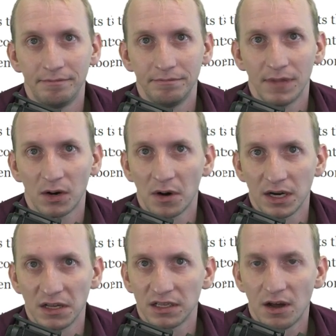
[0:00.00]
According
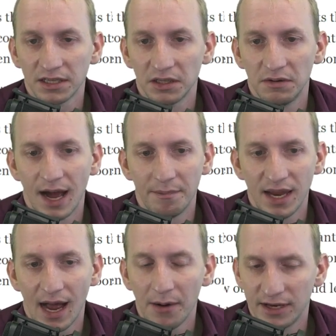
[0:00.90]
to this lawsuit, not me.
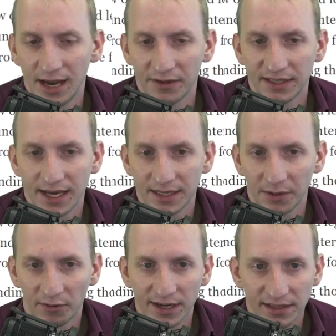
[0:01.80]
I would never say
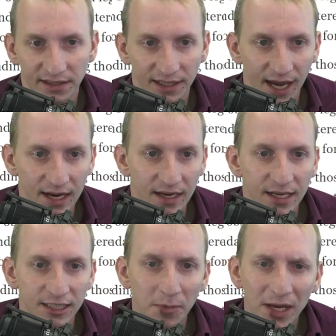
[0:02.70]
something racist like that.
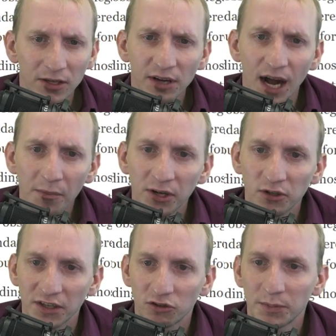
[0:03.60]
CFPD took umbrage with
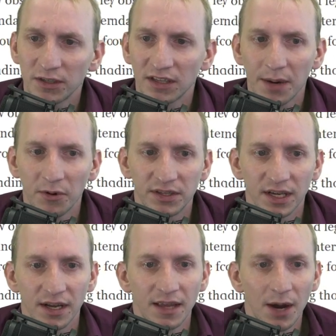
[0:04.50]
descriptions of neighborhoods
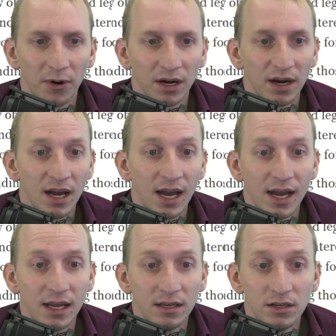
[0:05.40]
that were
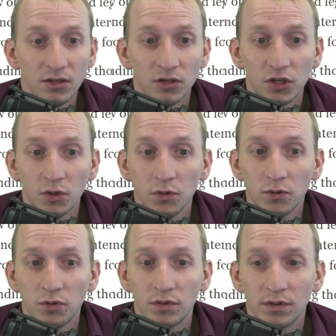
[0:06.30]
due
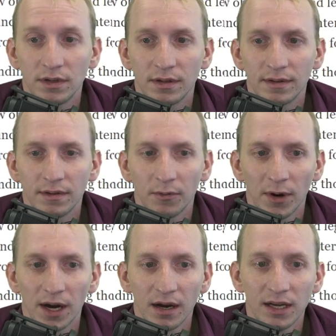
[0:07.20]

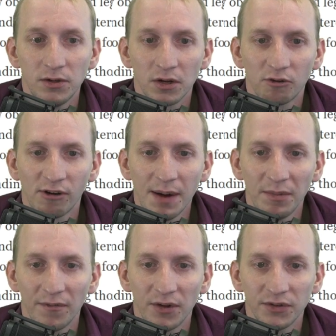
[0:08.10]
to crime
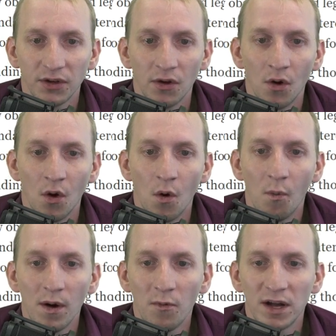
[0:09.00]
levels,
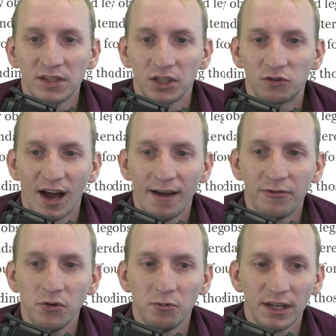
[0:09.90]
one wants to drive
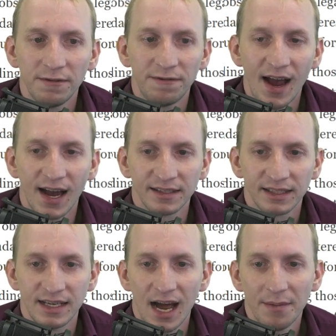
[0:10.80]
through really fast
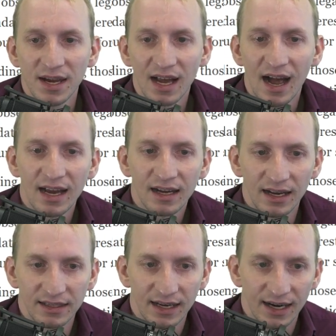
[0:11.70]
and not make eye
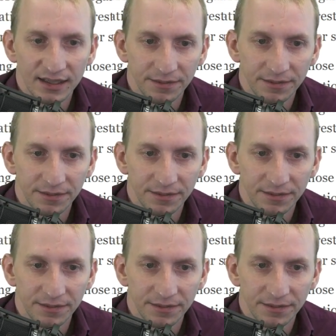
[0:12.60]
contact.